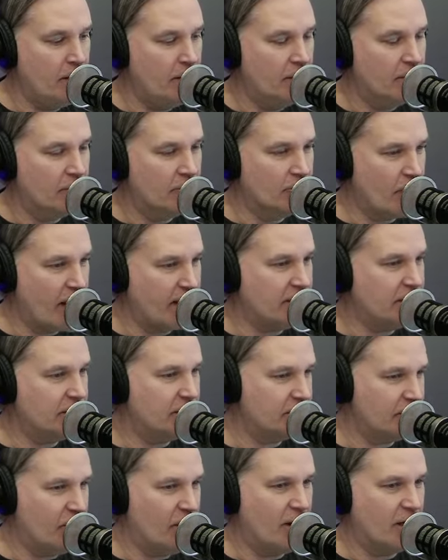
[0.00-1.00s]
writing
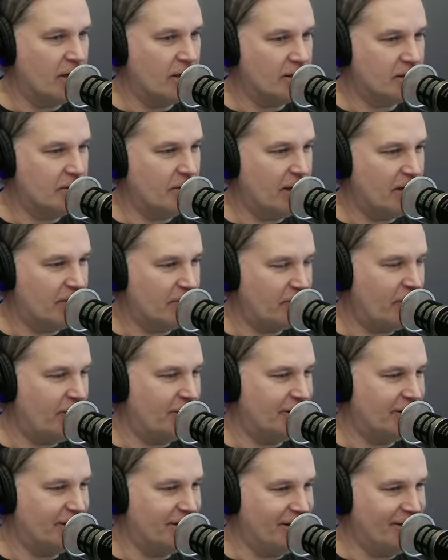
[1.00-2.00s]
songs about
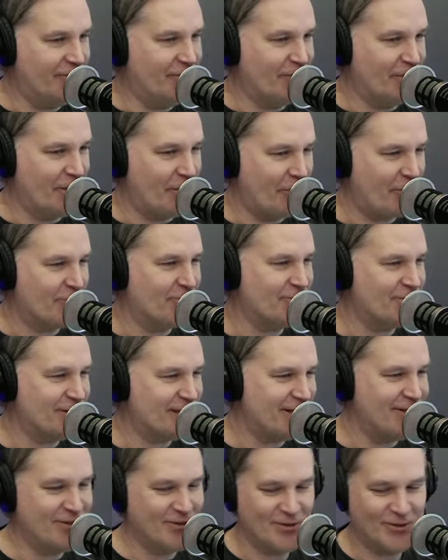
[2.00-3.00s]
falling in love with a
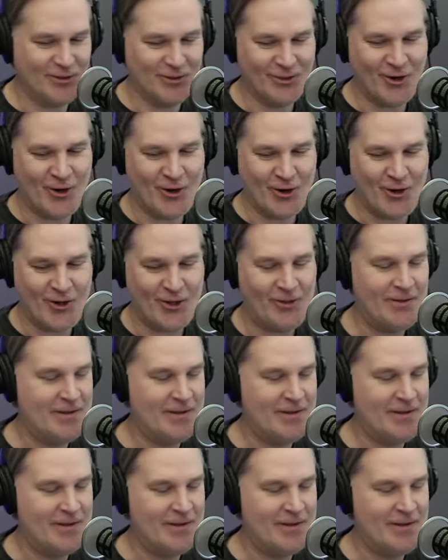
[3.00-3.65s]
13-year-old girl.